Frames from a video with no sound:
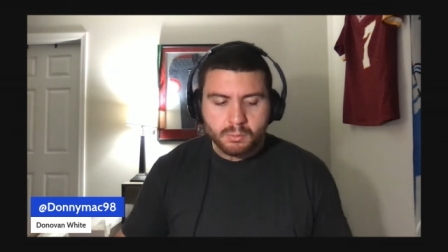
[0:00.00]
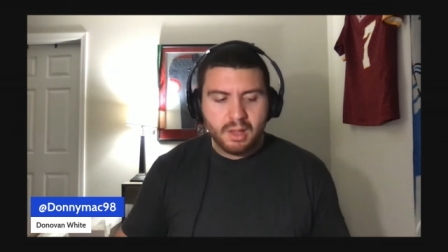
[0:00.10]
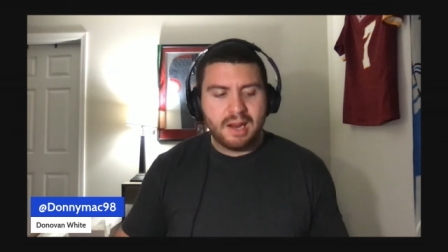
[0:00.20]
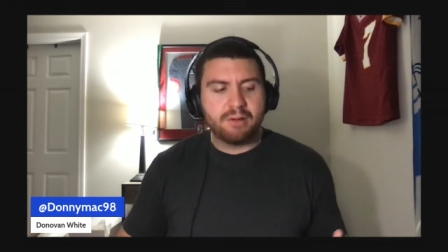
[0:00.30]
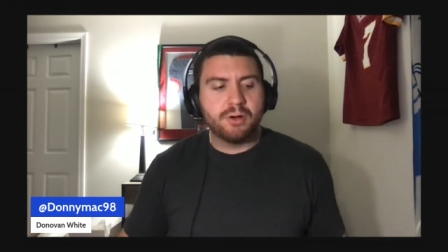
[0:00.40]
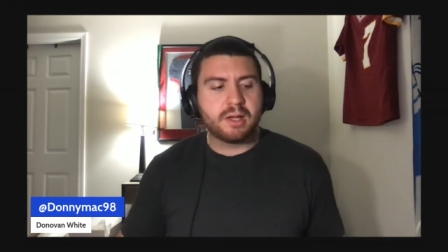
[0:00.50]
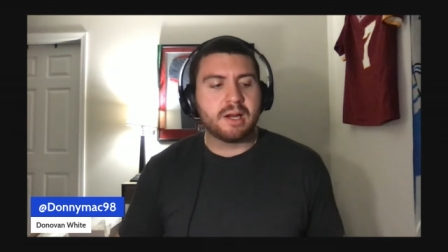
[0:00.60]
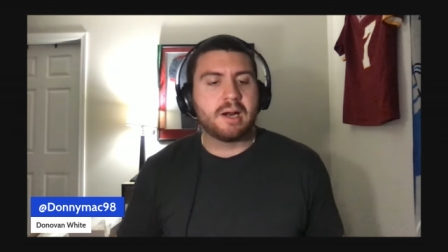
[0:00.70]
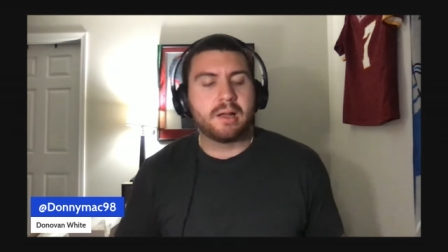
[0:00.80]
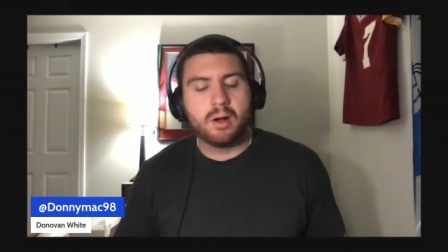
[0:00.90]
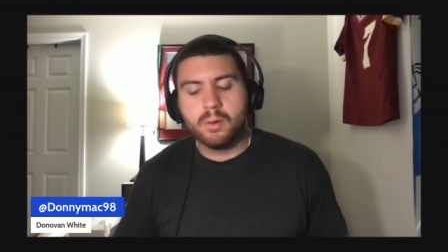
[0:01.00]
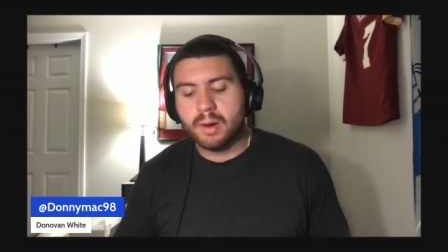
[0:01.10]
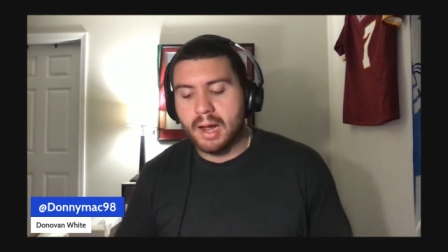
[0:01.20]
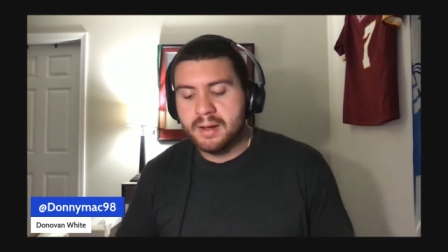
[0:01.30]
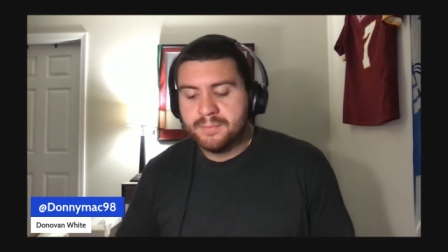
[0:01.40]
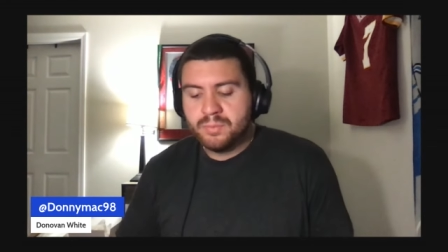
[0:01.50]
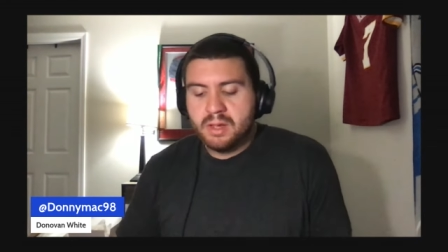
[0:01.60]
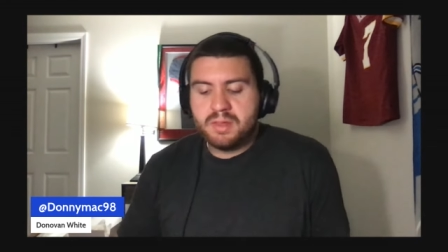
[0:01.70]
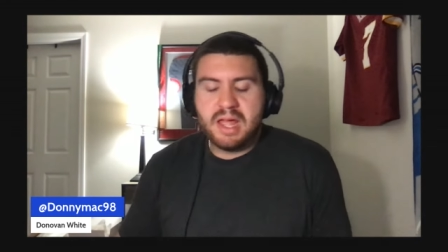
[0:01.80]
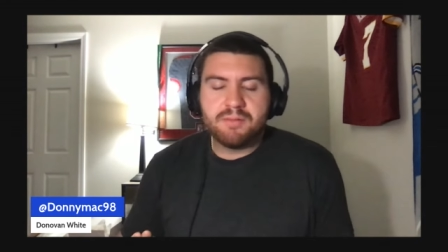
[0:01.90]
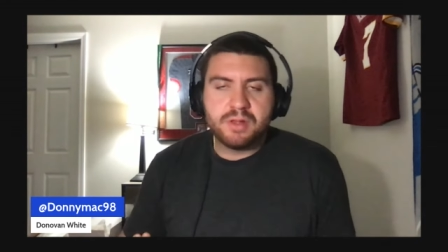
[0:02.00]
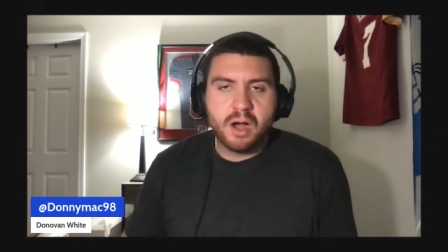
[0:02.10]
And I look at it and I go, okay, they have the